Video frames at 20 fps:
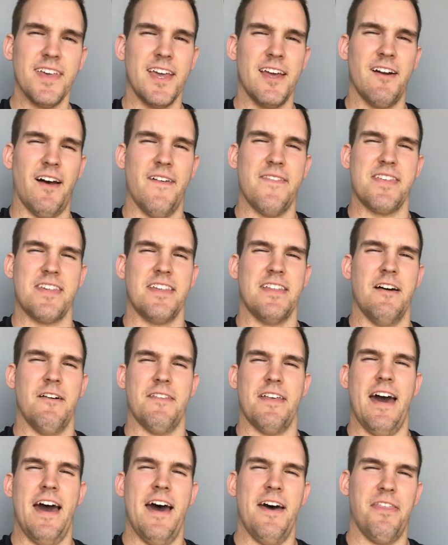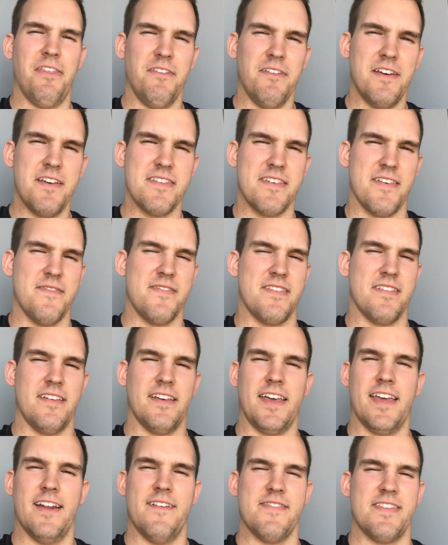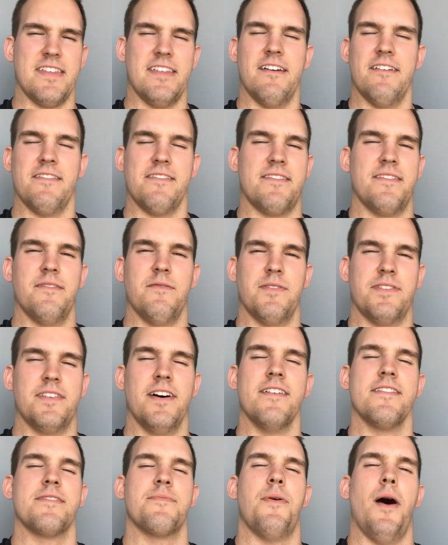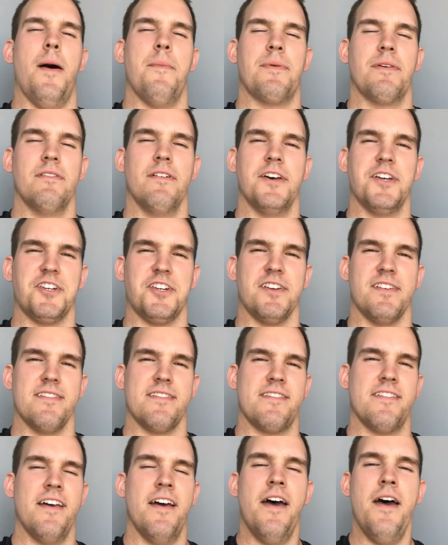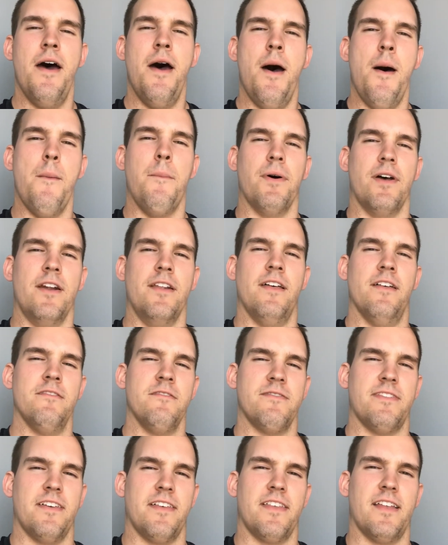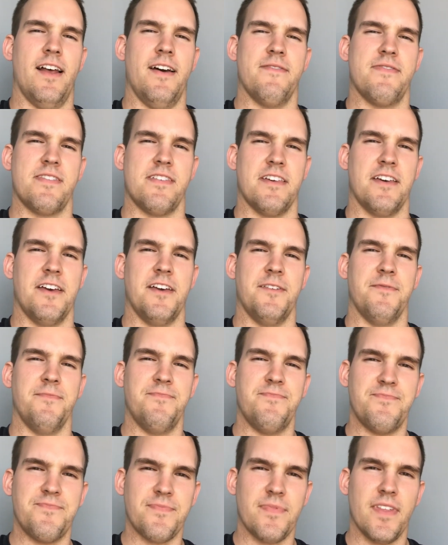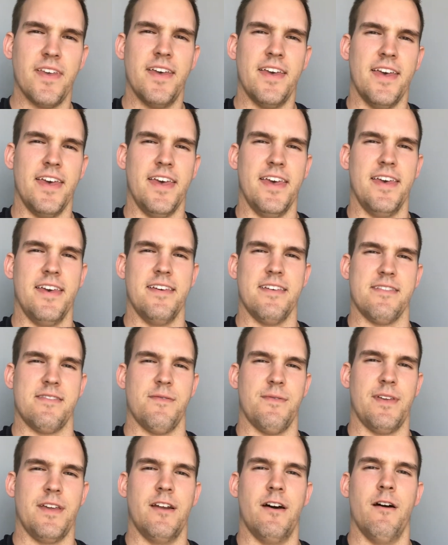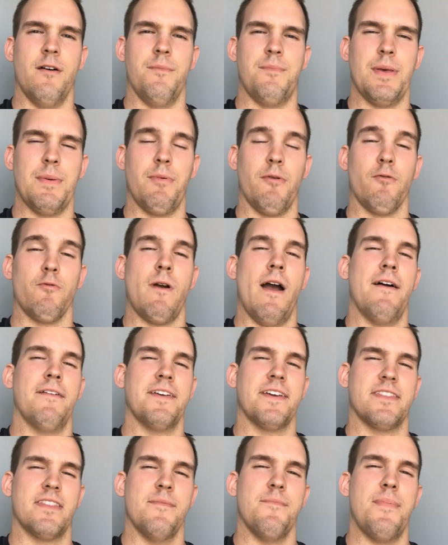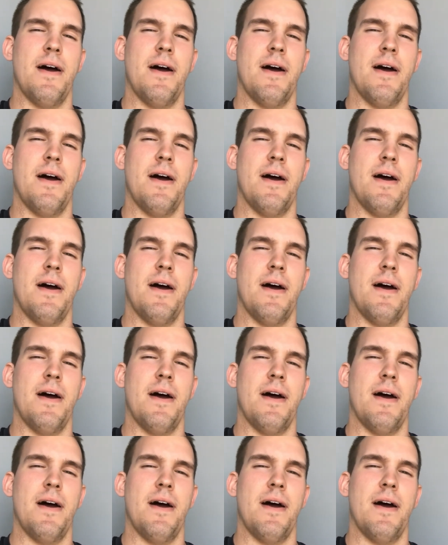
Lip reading: I've seen it with athletes, I've seen it with tons of populations. But another thing that I've seen is, people rounding at the